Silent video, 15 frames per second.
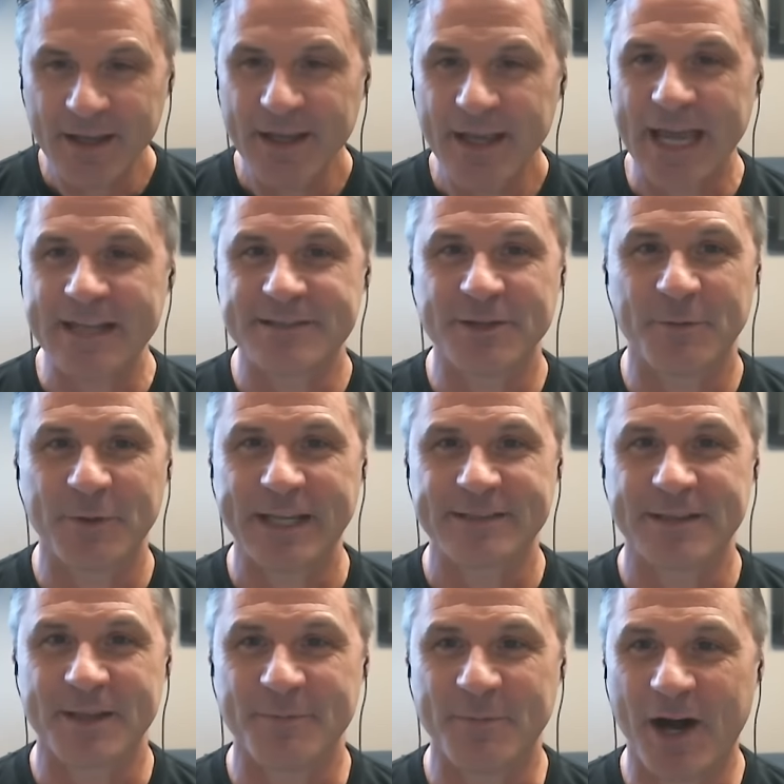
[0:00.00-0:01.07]
And so we get to
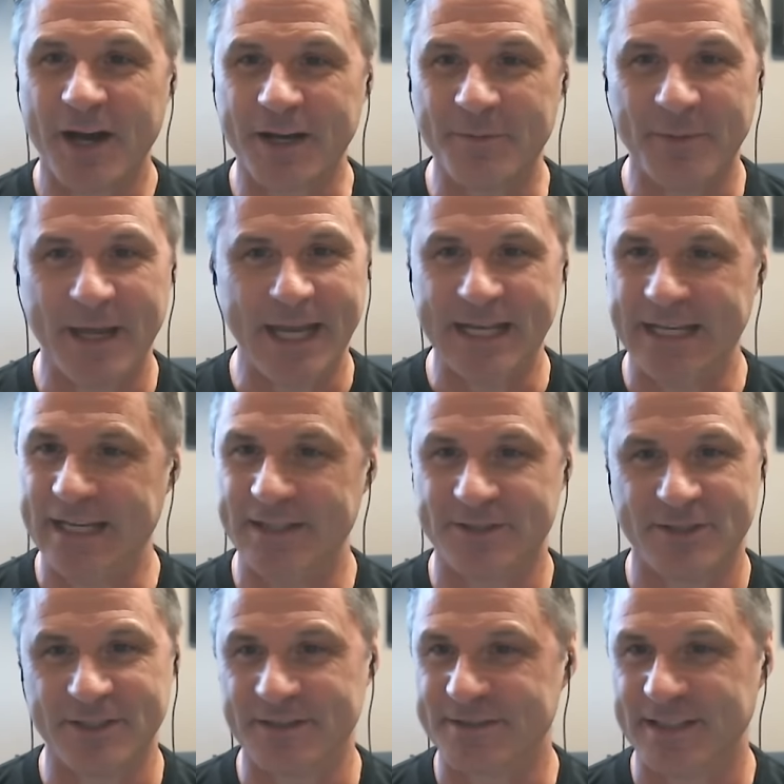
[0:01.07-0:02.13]
the bottom, and he's
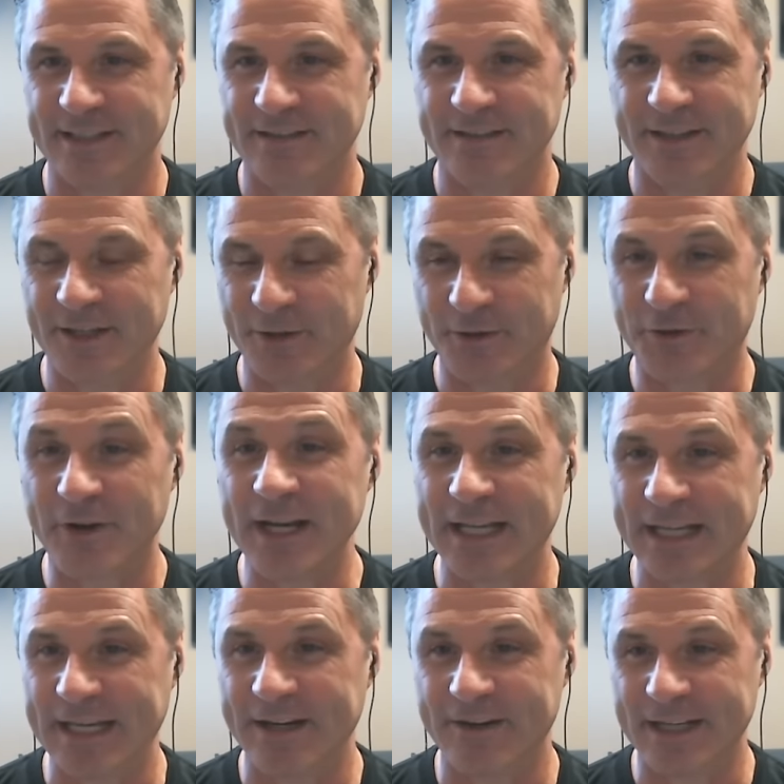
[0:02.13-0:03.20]
just, you know, grinning
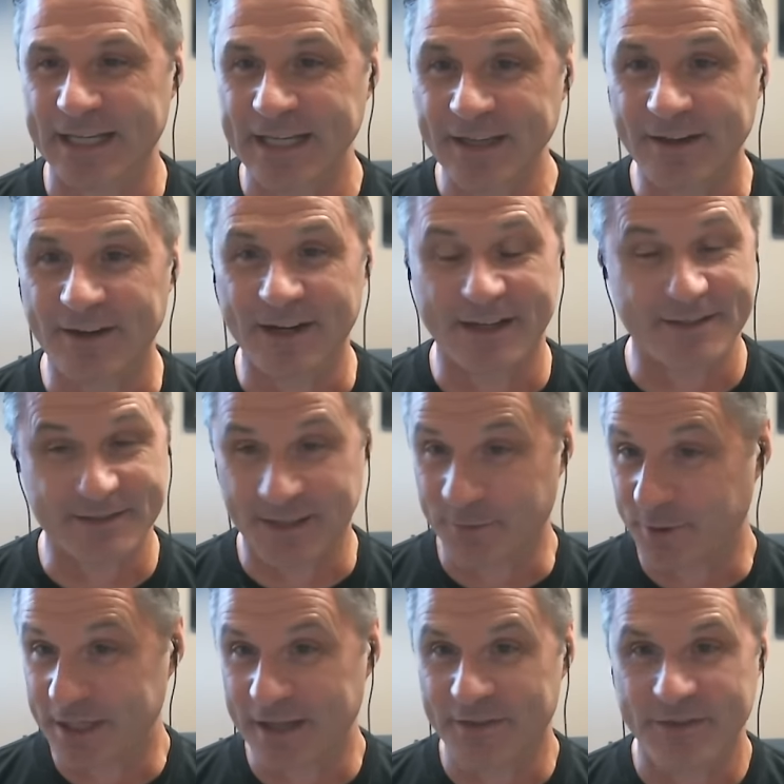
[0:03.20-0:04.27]
ear to ear. And I was like, what
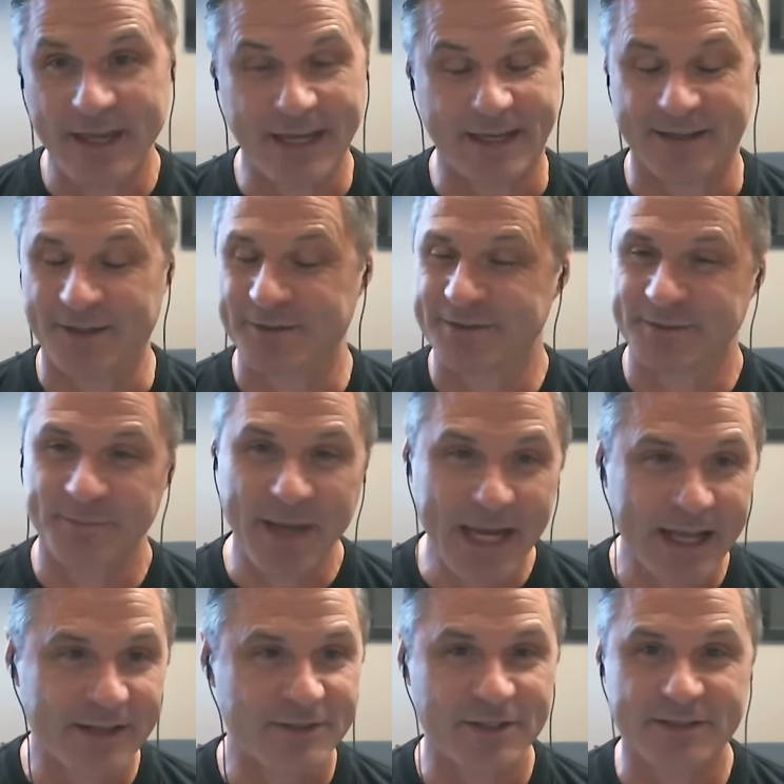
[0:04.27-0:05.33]
do you think? He goes,
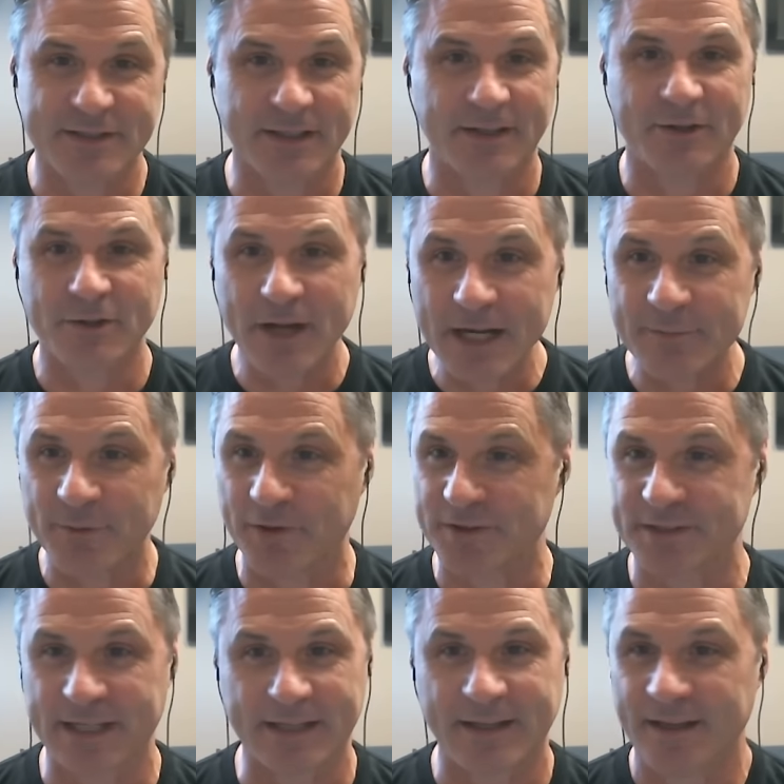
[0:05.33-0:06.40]
man, it's just incredible. It's
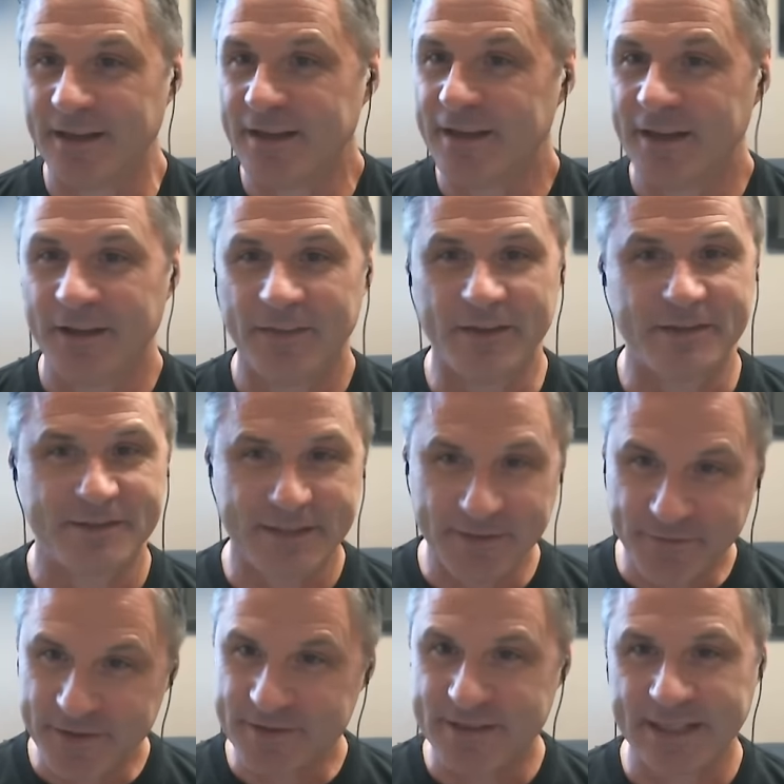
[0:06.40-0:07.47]
like, the
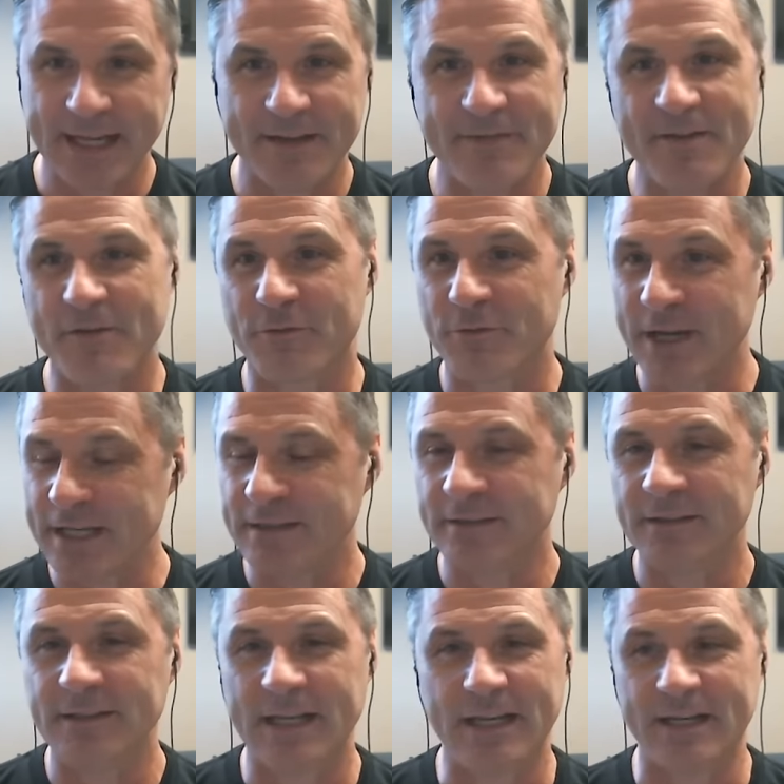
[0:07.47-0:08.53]
stiffest thing I've ever
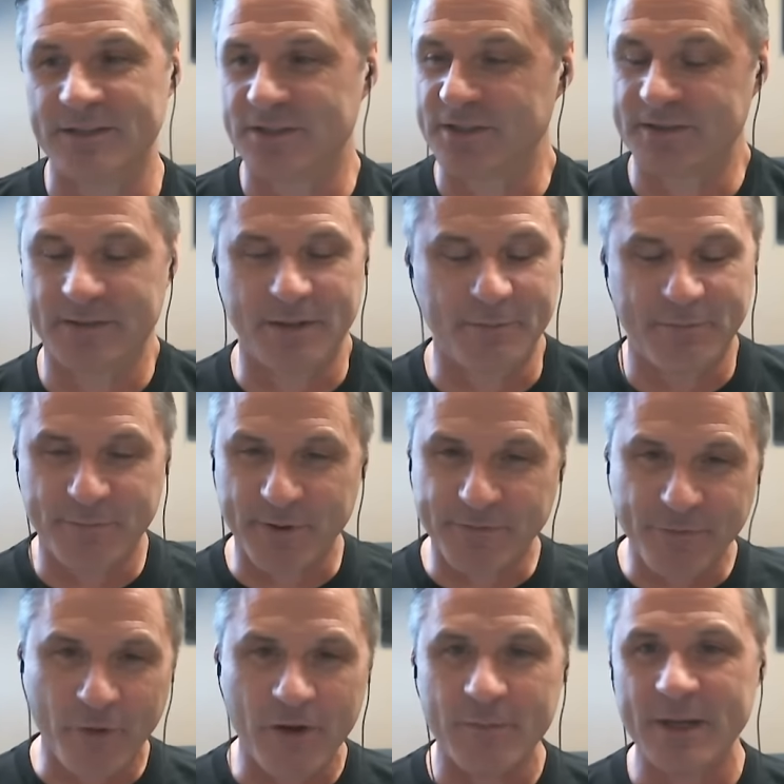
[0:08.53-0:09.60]
ridden, and it's just the
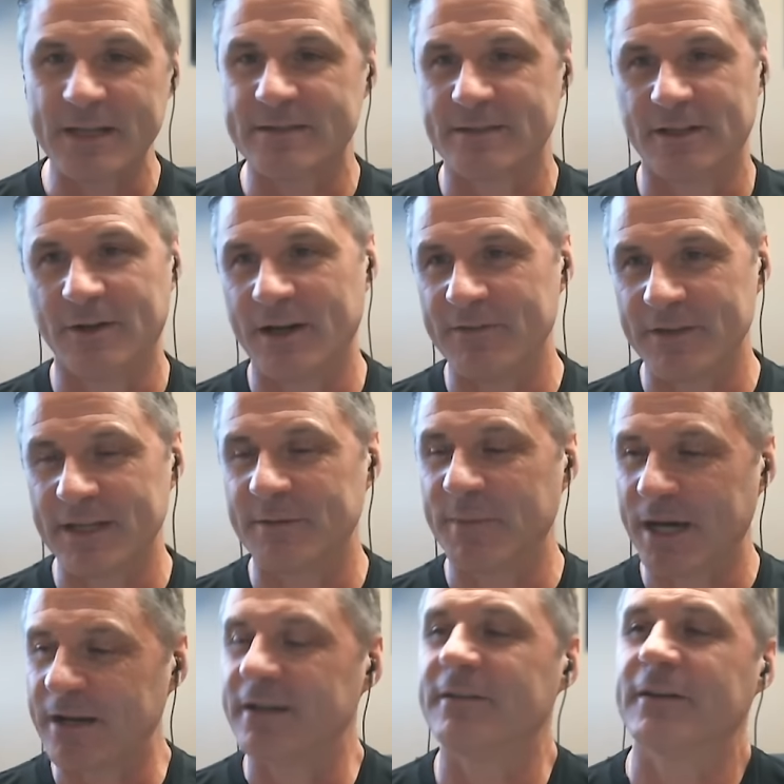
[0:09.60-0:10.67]
performance, you know, everything
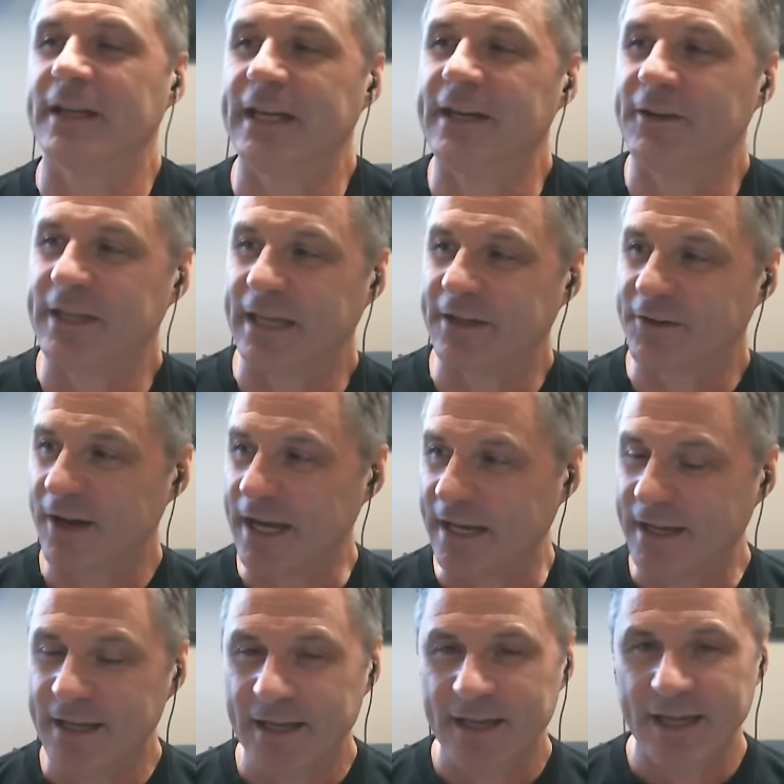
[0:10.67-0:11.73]
about it. Okay, great.
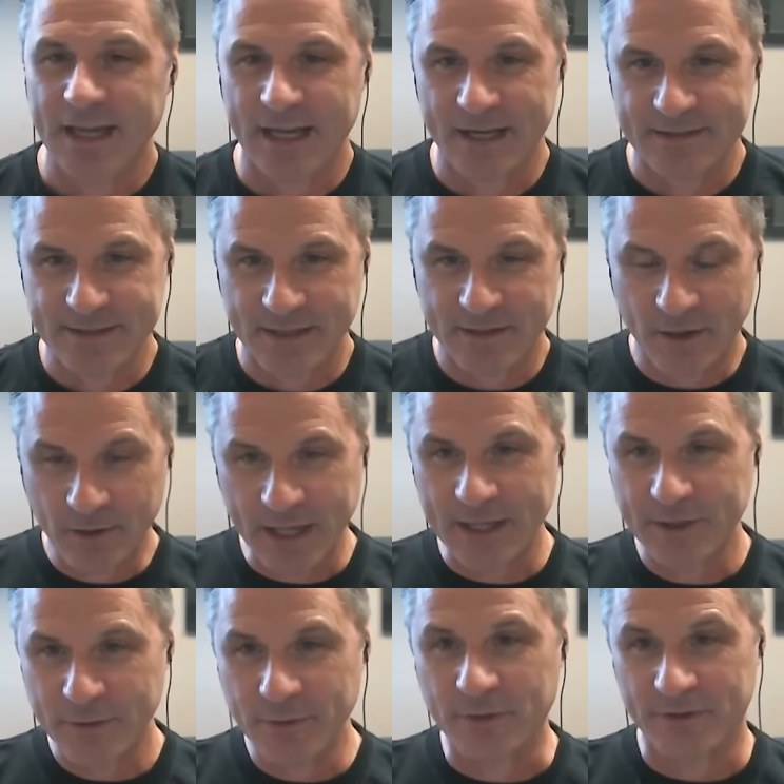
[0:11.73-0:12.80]
And I said, okay,
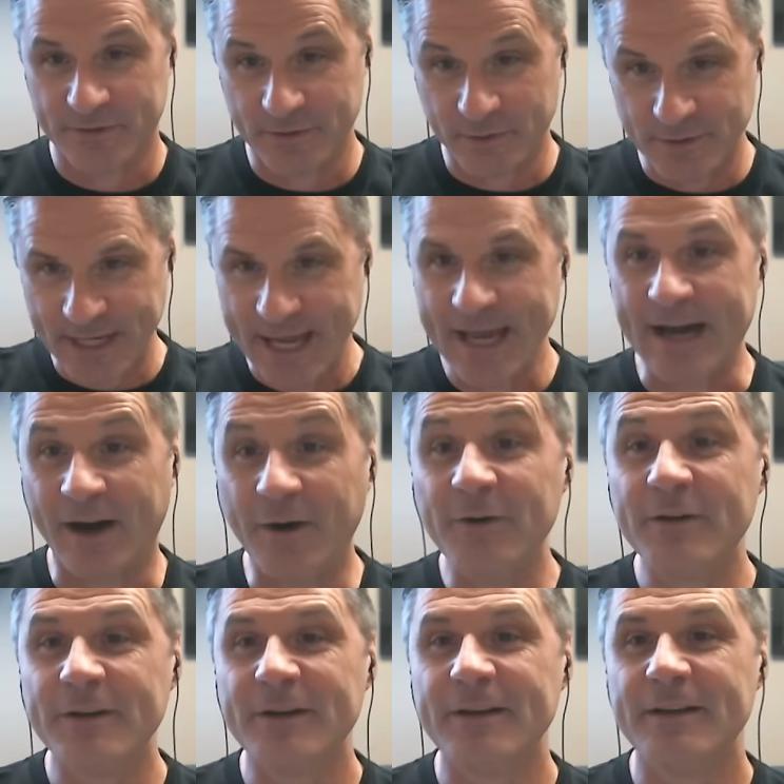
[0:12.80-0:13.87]
cool. So now,
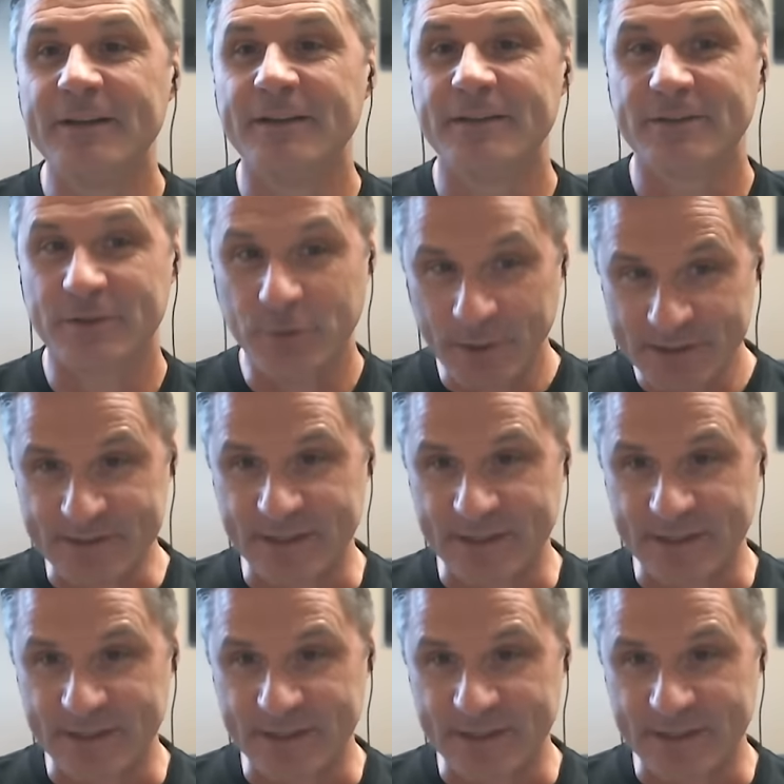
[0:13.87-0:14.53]
twist